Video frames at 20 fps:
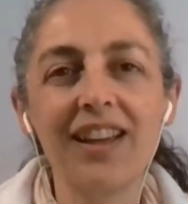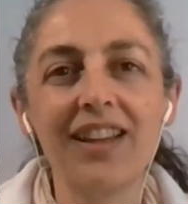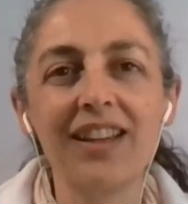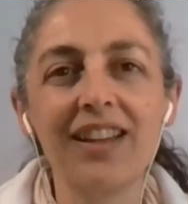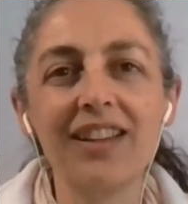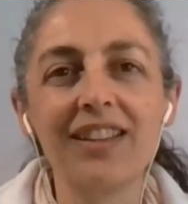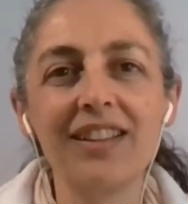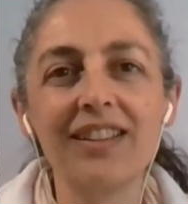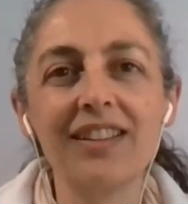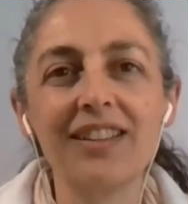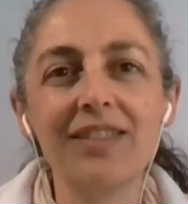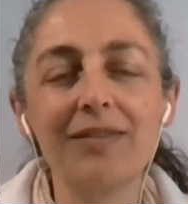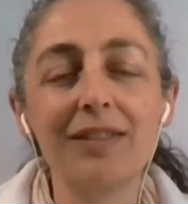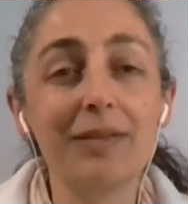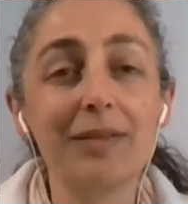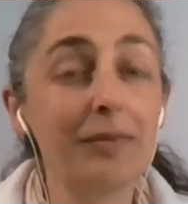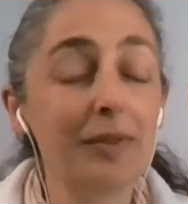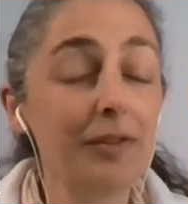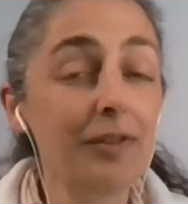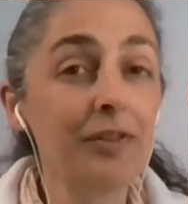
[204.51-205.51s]
And
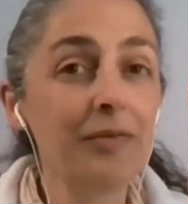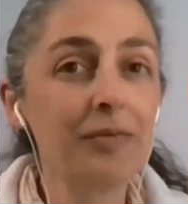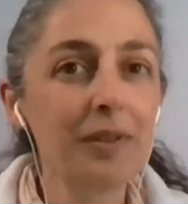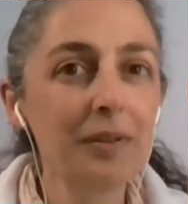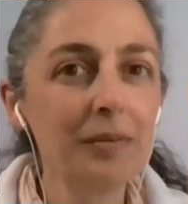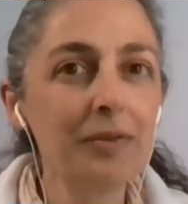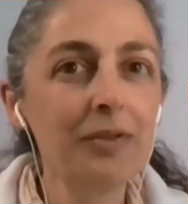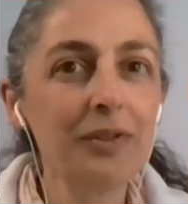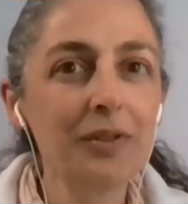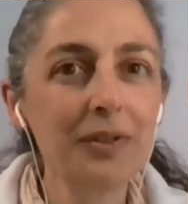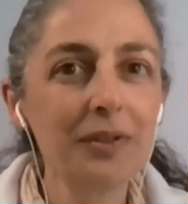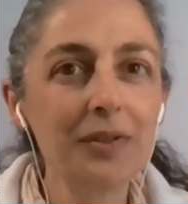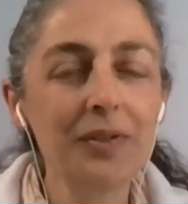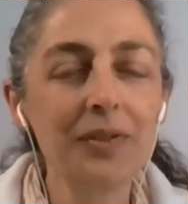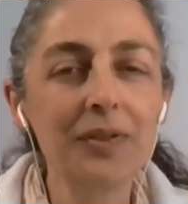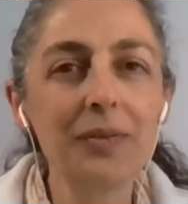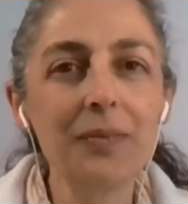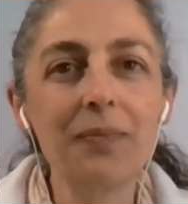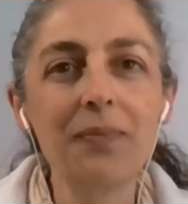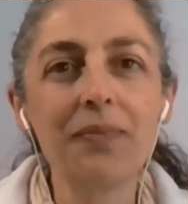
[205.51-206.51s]
what we would
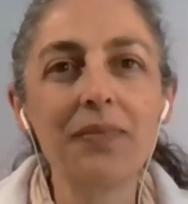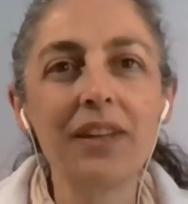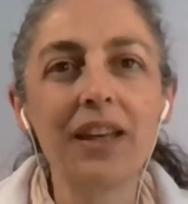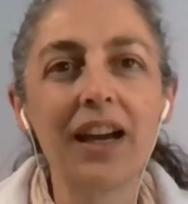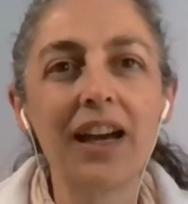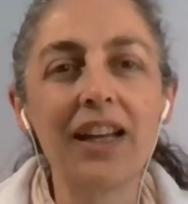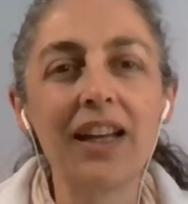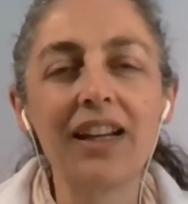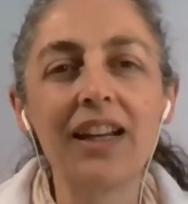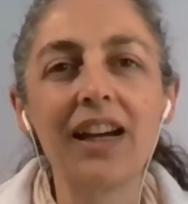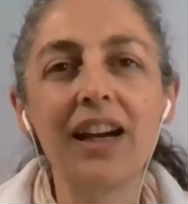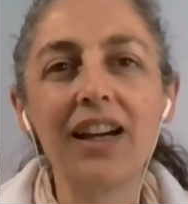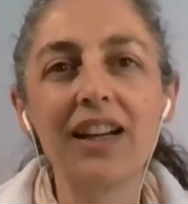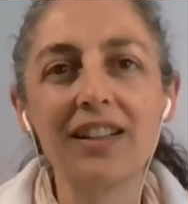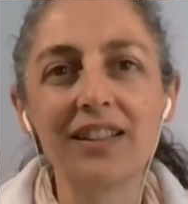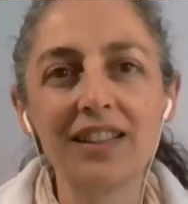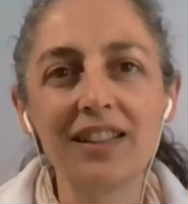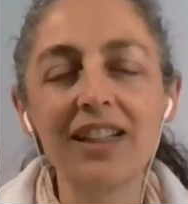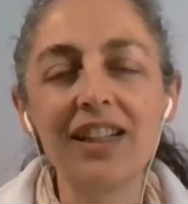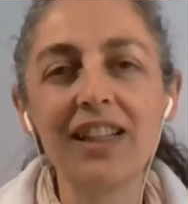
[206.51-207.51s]
do, and
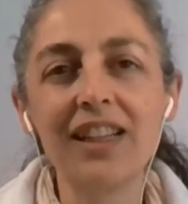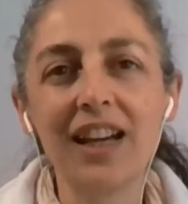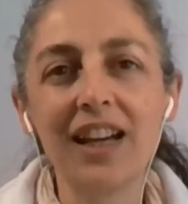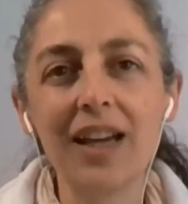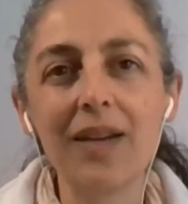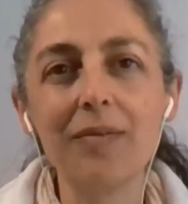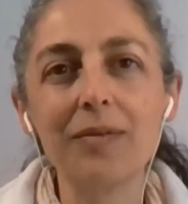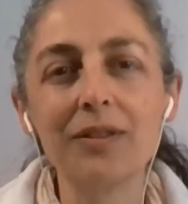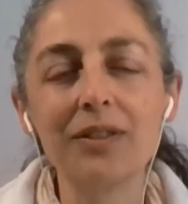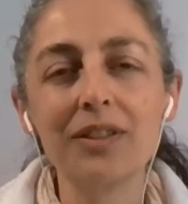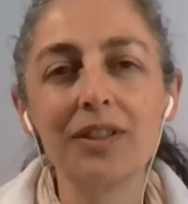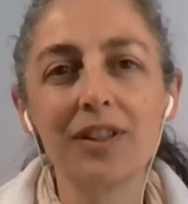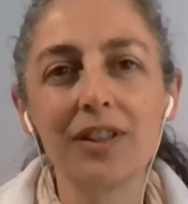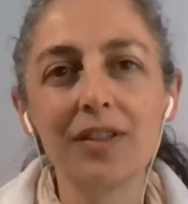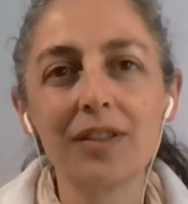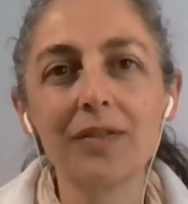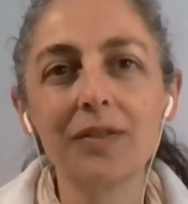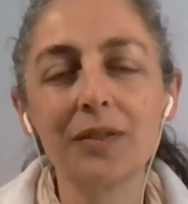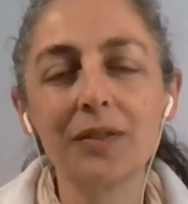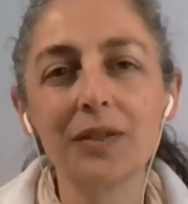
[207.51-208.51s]
really I would
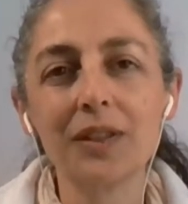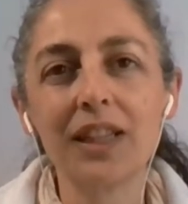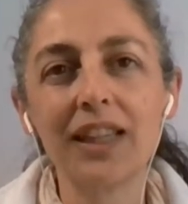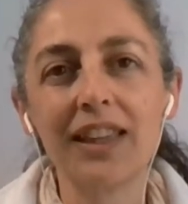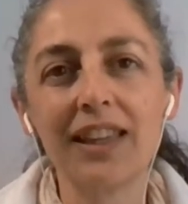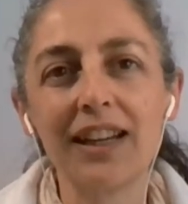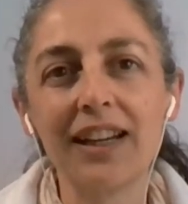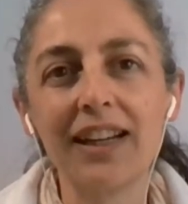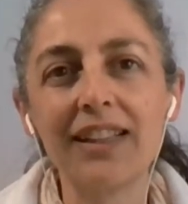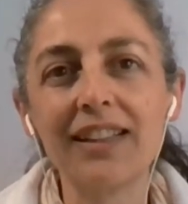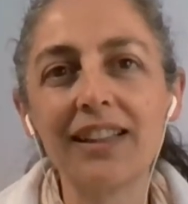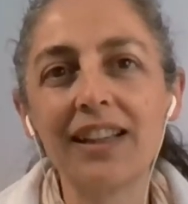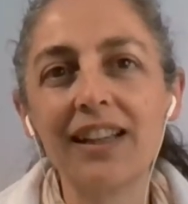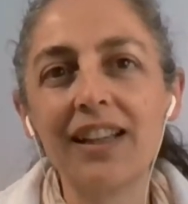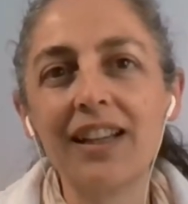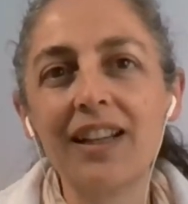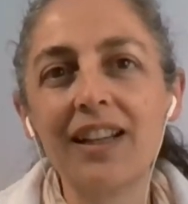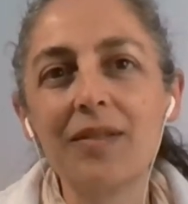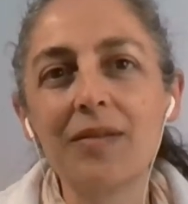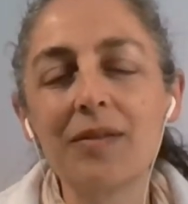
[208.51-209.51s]
love doing that,
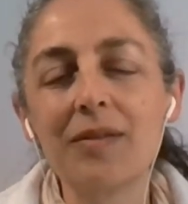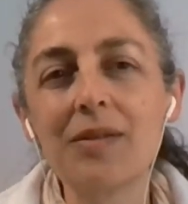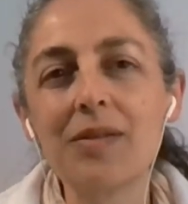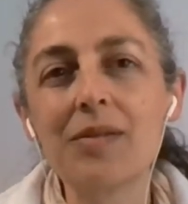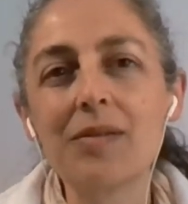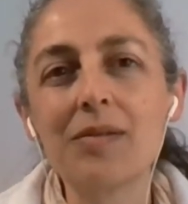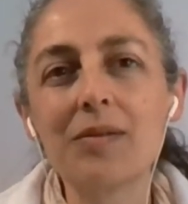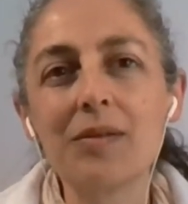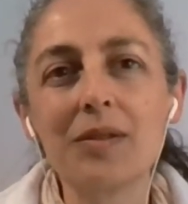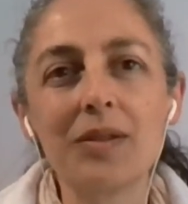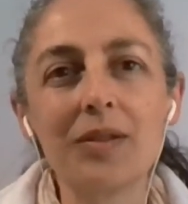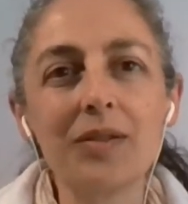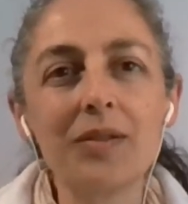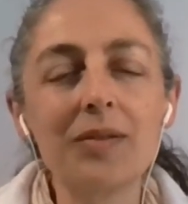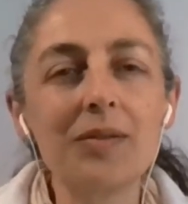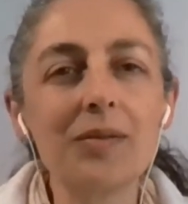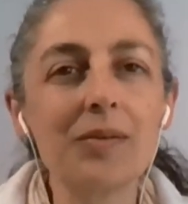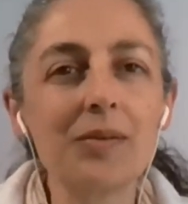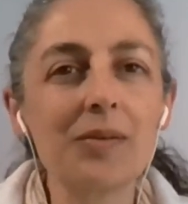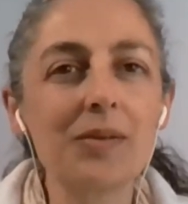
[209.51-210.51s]
was to
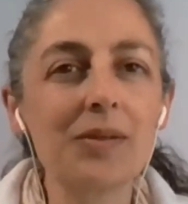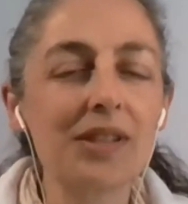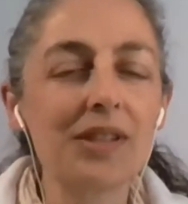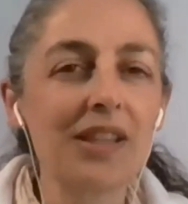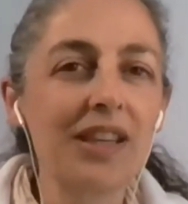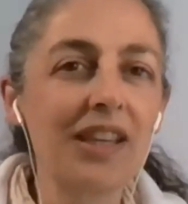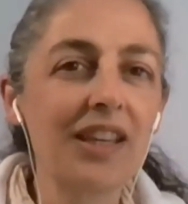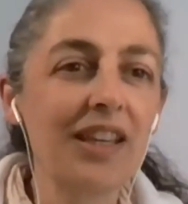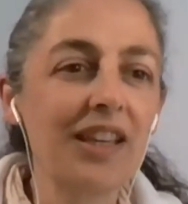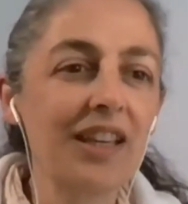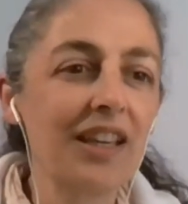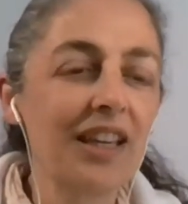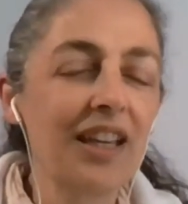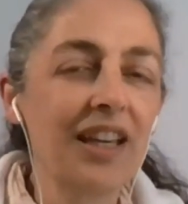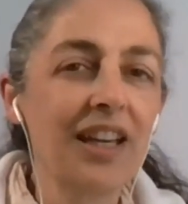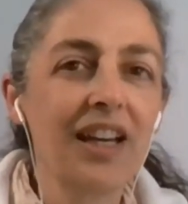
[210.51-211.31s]
go to see